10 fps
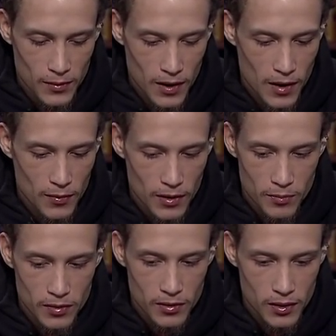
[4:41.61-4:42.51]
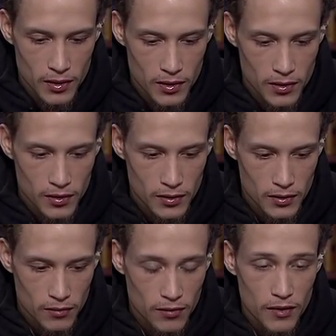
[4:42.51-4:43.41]
How would I put that?
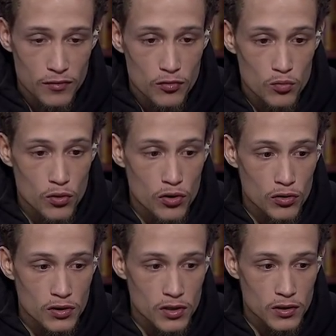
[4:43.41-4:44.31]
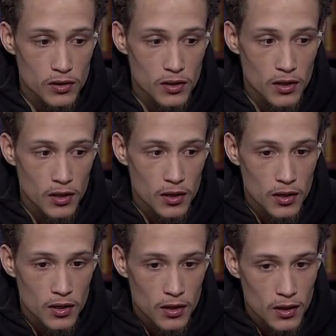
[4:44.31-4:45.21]
The rightful words, and
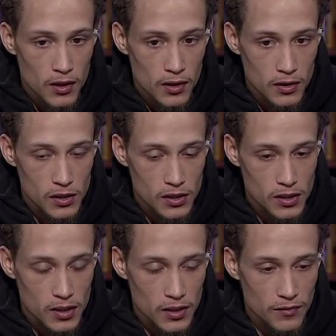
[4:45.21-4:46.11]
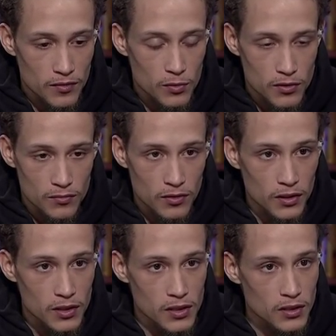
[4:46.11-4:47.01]
let's just say if it was a
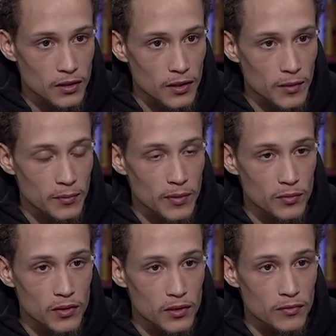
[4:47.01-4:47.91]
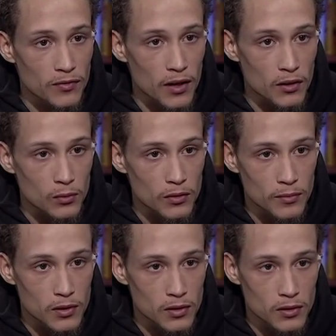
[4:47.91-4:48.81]
religion, like, people need to follow it,
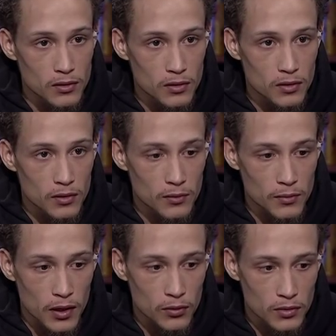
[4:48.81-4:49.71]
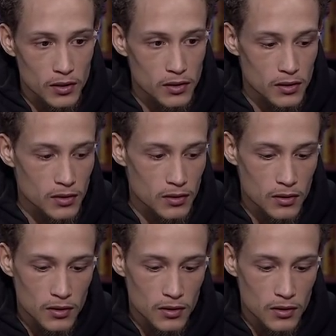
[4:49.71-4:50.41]
because without this, is